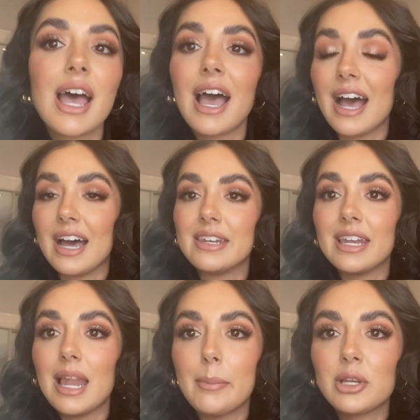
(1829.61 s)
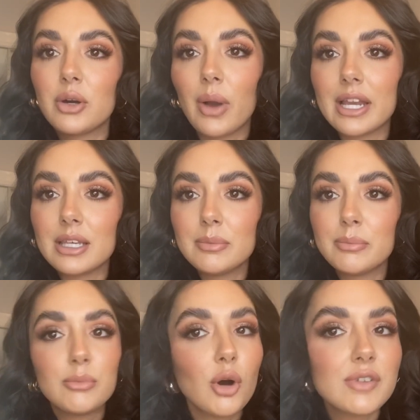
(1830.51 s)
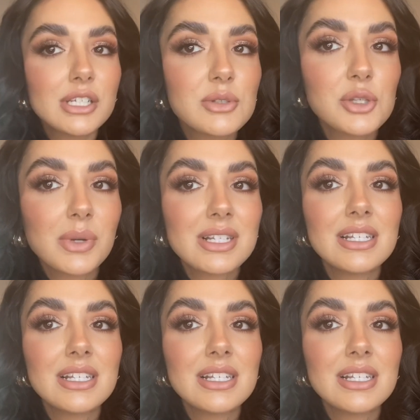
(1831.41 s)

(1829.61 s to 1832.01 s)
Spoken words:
And let me know any more videos you want to see.